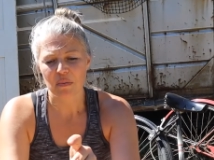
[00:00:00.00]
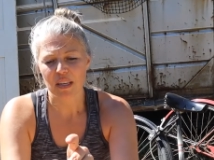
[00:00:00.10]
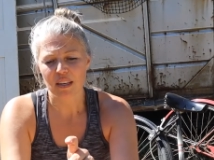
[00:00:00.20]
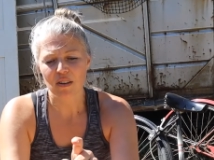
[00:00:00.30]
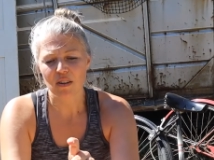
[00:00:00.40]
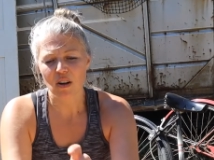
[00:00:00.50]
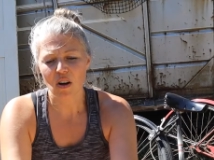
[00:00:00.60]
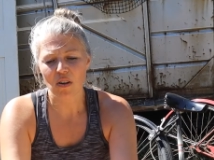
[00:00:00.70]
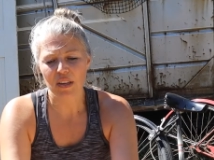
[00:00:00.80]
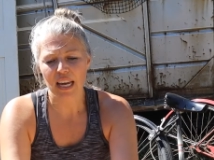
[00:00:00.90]
peel
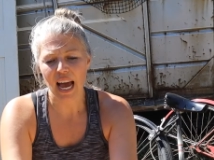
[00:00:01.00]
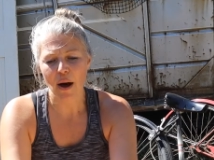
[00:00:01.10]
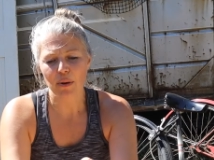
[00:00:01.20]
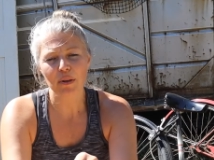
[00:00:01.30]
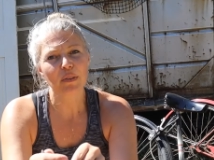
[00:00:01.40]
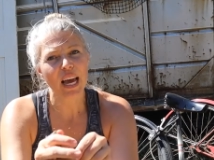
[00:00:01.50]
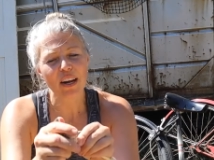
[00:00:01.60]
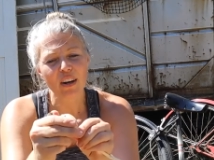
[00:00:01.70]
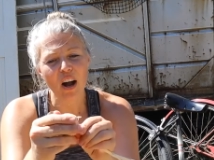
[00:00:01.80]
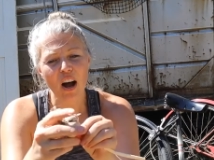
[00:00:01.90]
all the outer
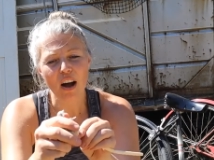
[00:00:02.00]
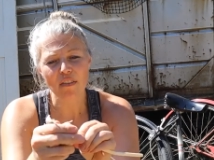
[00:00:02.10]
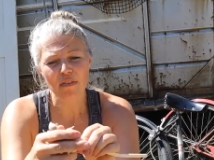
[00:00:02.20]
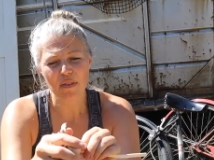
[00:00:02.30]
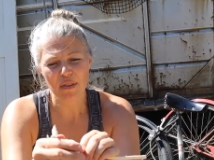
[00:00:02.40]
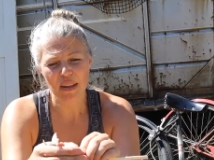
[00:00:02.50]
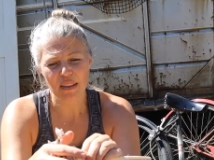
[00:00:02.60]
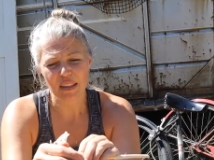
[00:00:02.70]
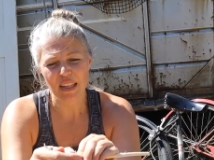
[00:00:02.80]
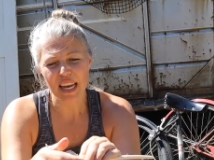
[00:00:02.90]
layer off,
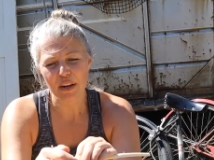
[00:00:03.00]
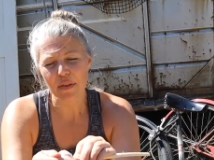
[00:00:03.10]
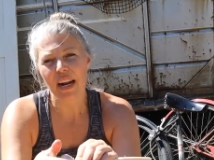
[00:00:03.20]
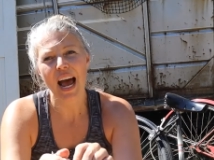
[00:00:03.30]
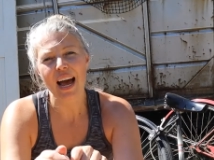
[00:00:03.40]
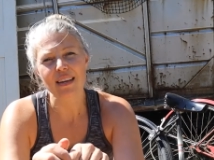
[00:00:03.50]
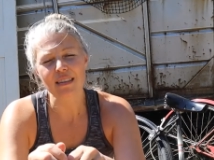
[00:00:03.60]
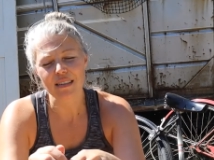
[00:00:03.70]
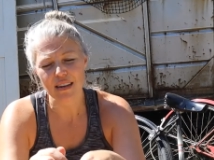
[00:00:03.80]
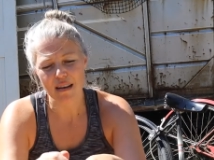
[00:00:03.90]
the, the layer that
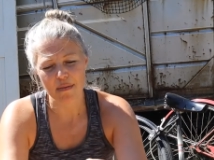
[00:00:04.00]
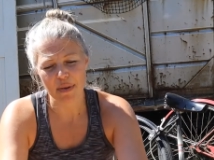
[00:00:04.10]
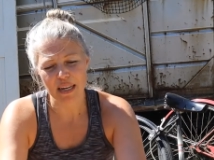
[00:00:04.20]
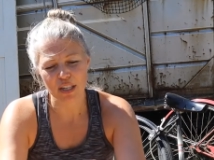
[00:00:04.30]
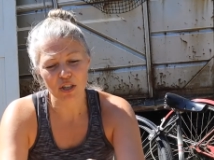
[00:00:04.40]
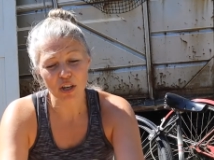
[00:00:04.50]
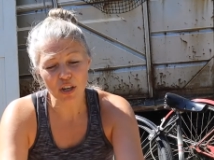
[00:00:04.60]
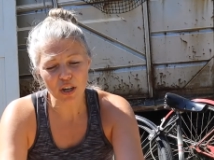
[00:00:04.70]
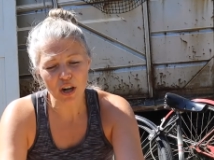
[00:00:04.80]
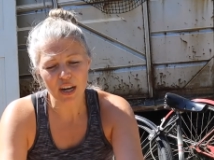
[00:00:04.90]
has um,
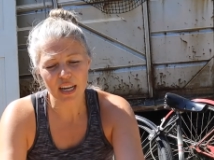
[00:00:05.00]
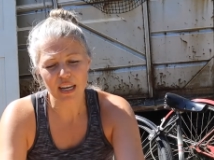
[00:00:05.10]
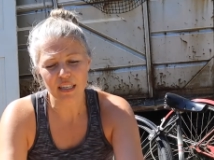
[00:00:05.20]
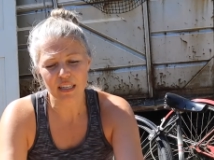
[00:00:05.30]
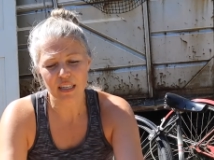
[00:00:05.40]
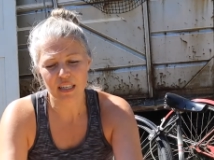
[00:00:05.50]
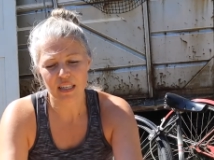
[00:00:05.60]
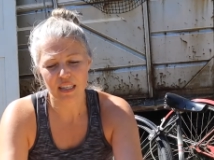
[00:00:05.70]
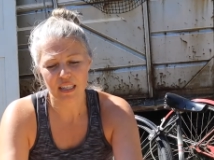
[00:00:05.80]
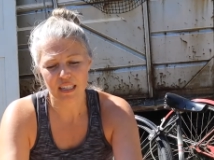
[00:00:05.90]
dirt on it
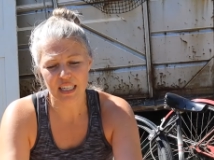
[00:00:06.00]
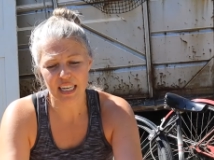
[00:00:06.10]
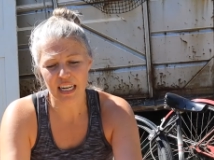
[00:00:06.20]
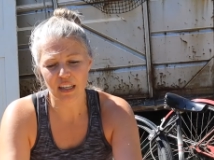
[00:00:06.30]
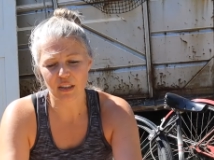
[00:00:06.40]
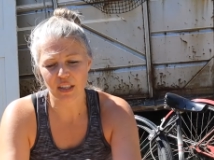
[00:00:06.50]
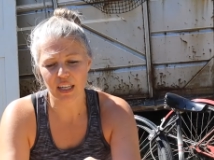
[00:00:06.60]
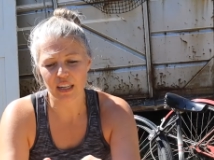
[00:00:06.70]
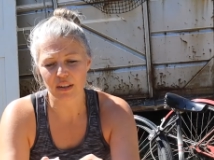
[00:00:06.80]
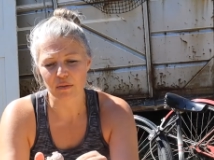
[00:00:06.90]
to get it
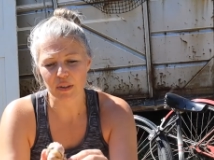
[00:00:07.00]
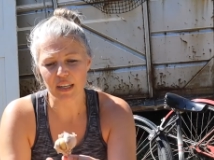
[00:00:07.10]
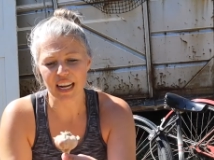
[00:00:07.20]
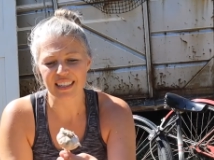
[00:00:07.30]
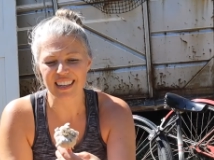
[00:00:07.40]
looking real nice.